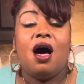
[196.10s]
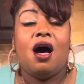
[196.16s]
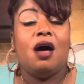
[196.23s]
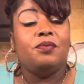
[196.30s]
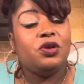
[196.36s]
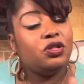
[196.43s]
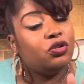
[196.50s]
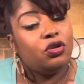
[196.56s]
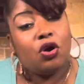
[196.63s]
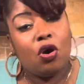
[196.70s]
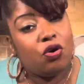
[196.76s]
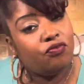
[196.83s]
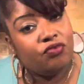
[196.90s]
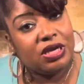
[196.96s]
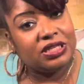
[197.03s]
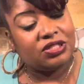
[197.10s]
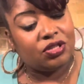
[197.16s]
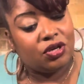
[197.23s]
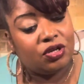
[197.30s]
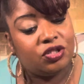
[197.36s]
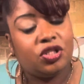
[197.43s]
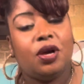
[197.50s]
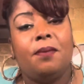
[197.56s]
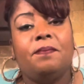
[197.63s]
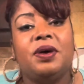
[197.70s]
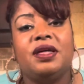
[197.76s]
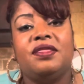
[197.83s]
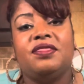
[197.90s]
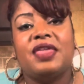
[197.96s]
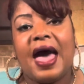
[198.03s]
you can do your own research,
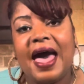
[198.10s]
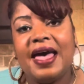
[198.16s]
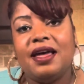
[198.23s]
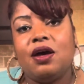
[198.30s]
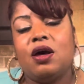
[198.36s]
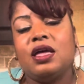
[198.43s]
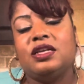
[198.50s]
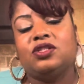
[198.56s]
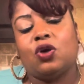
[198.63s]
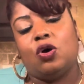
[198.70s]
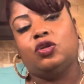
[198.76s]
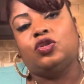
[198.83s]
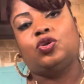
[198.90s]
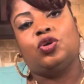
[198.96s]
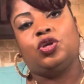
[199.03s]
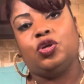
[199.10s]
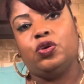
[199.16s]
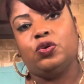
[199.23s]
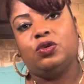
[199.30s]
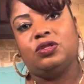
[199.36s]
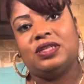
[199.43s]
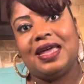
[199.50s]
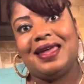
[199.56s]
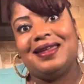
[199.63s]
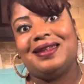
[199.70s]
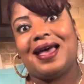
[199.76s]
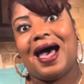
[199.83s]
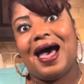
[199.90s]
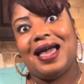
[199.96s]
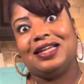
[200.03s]
but that is also used in
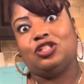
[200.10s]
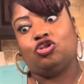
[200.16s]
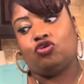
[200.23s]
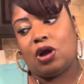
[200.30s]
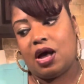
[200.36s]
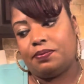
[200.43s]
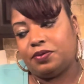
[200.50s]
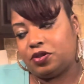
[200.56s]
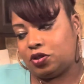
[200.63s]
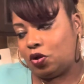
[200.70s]
eye drops.